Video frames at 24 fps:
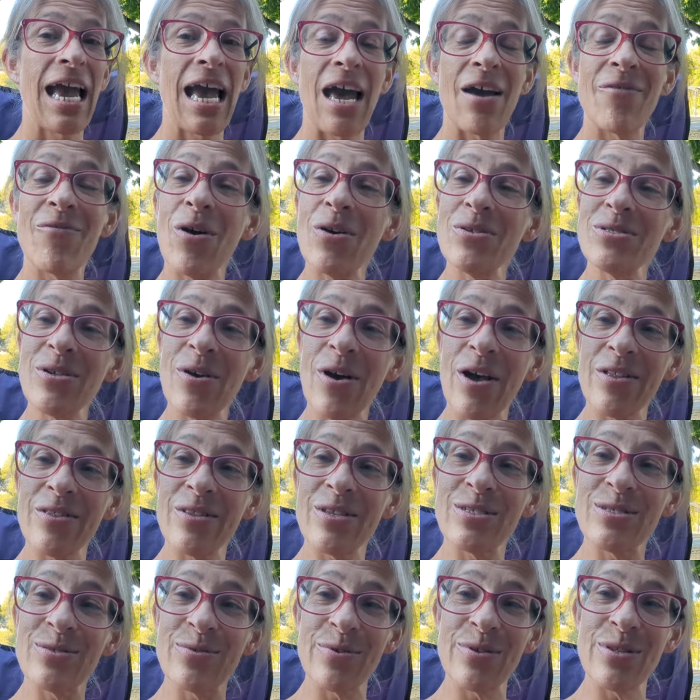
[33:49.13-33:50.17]
I've also had
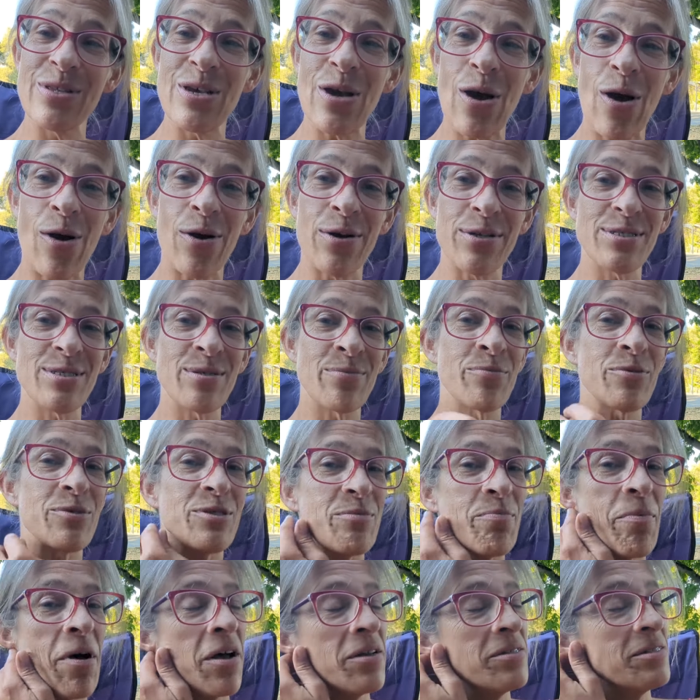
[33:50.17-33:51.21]
this really awesome
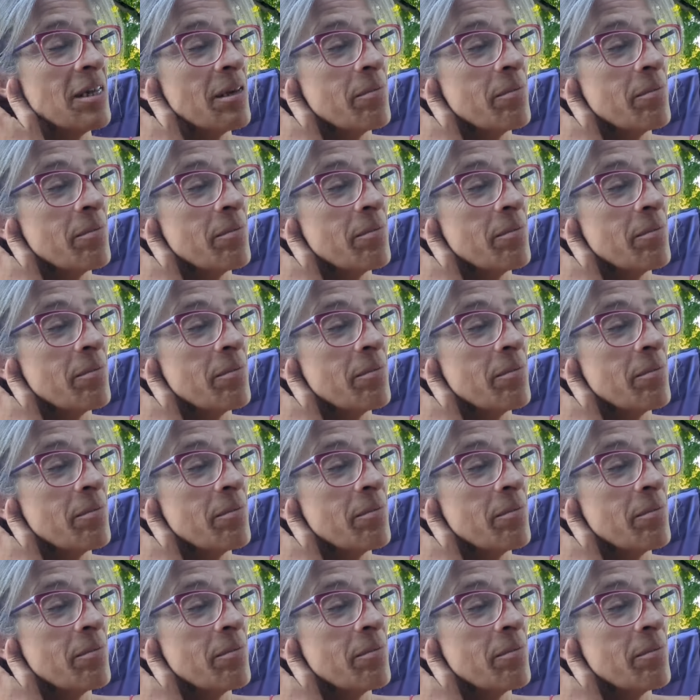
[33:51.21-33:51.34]
response.